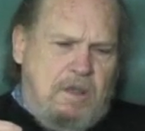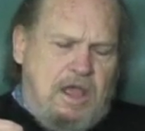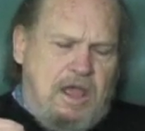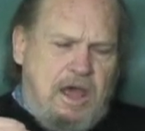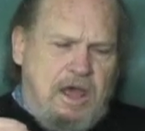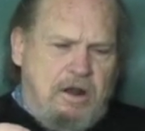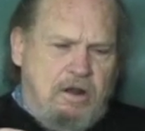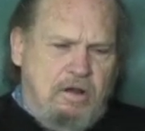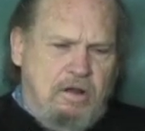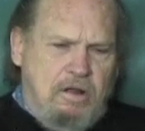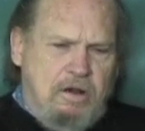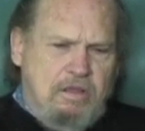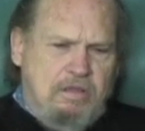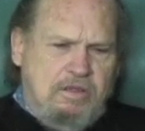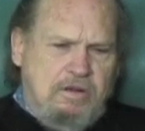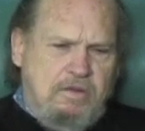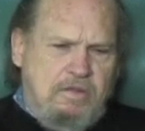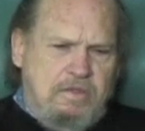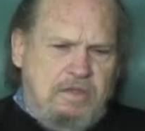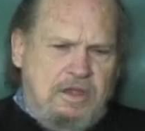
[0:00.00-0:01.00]
got all of
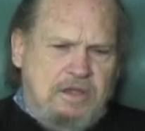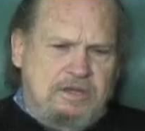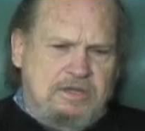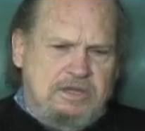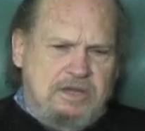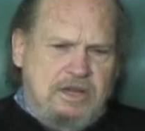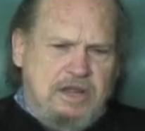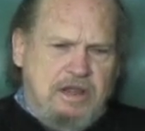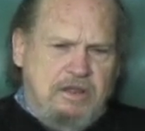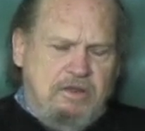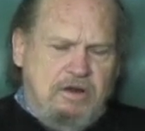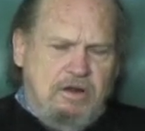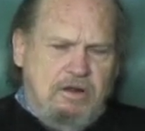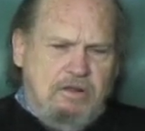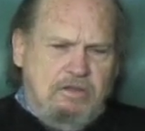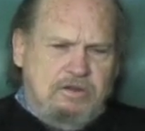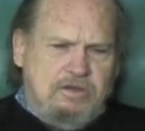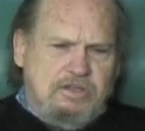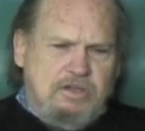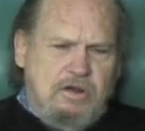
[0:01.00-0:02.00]
their things together,
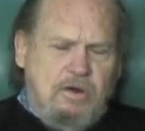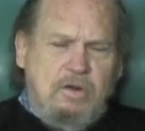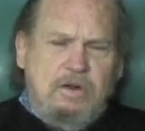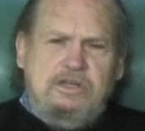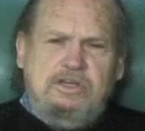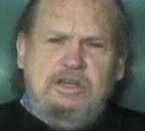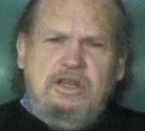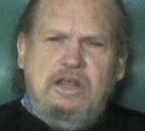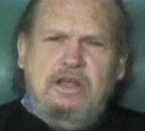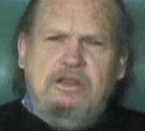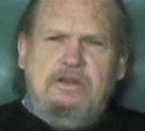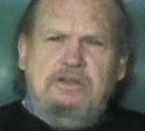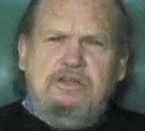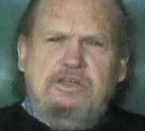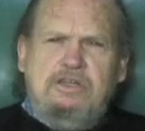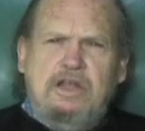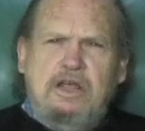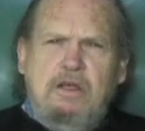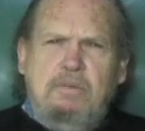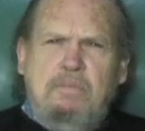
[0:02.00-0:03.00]
all their stories together,
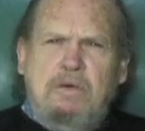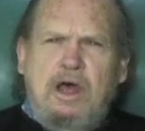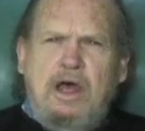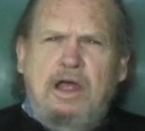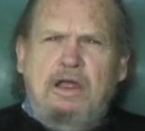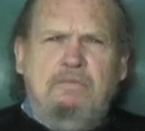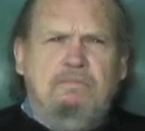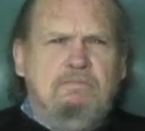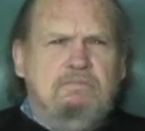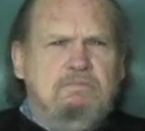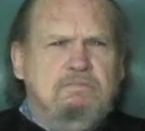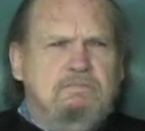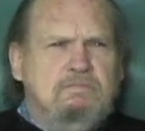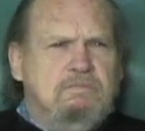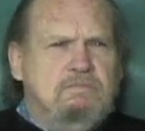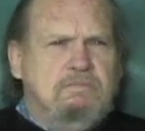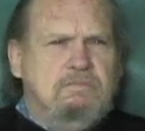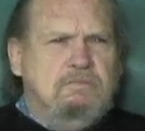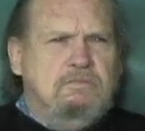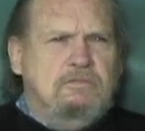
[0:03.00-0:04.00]
say by
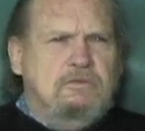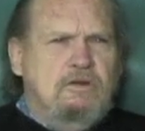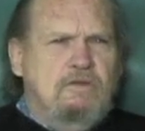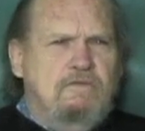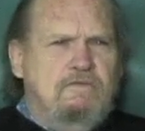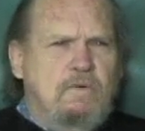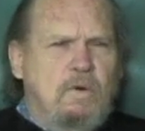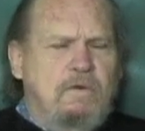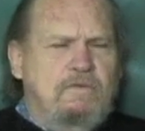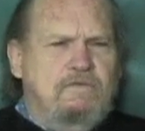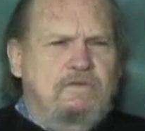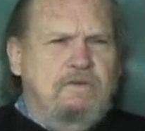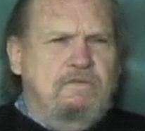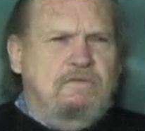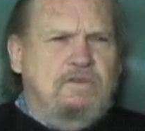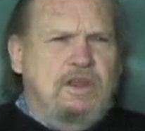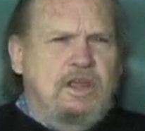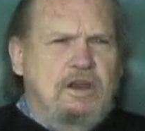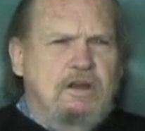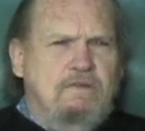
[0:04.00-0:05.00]

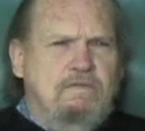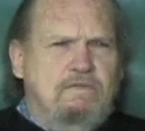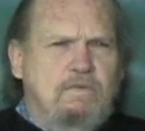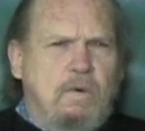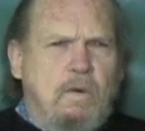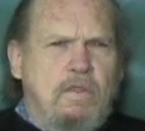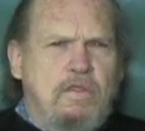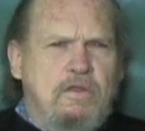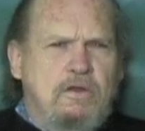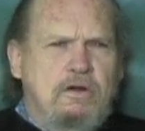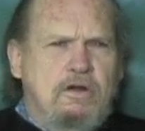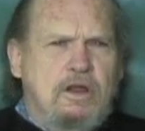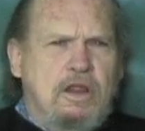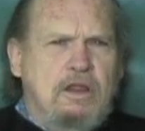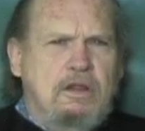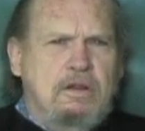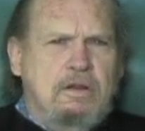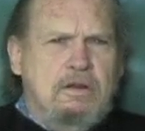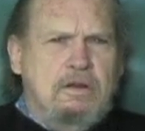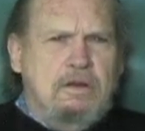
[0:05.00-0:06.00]
4:15 or 4:30,